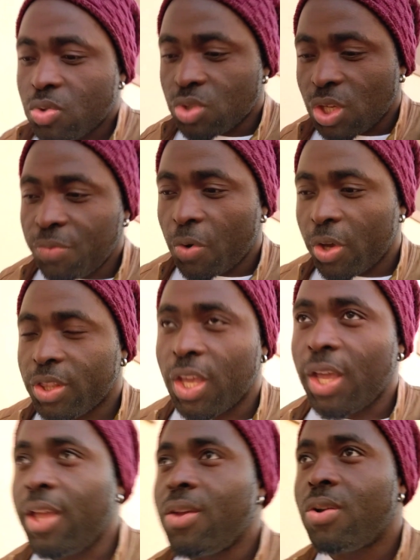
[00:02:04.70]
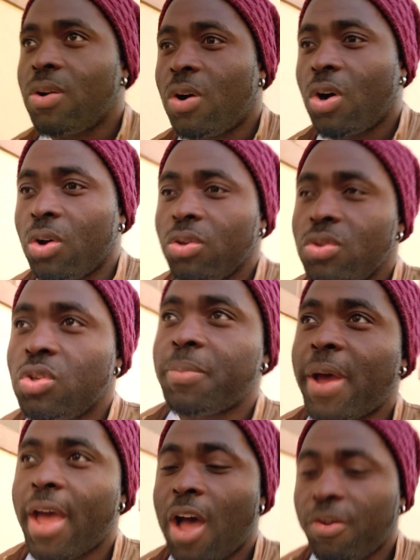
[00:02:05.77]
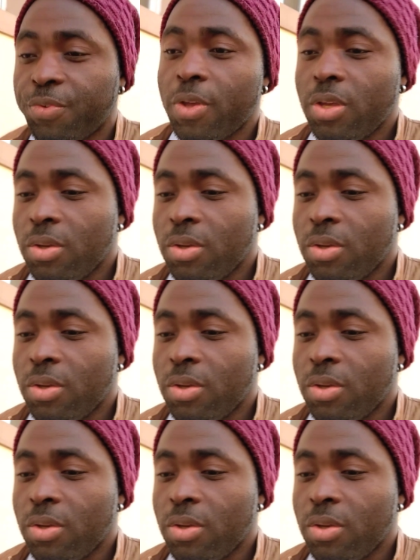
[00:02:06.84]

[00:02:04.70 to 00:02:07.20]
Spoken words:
to jail for a day, or you might have